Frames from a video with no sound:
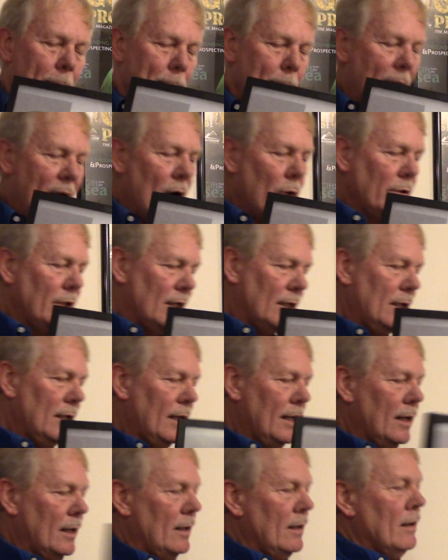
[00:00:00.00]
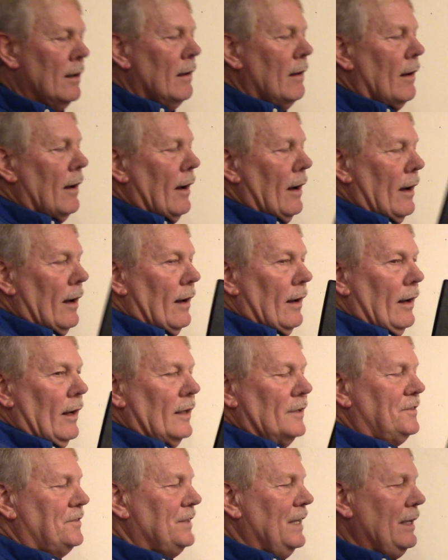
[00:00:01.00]
mounted in
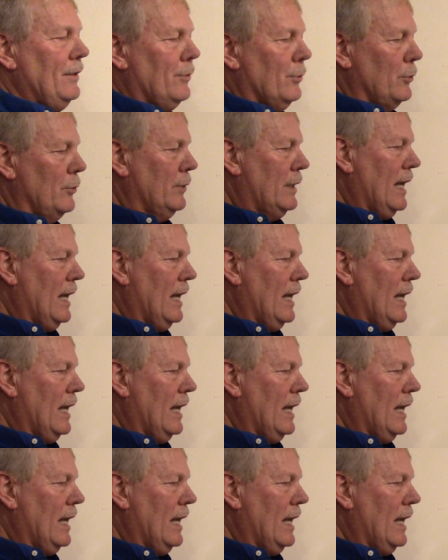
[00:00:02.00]
a see-through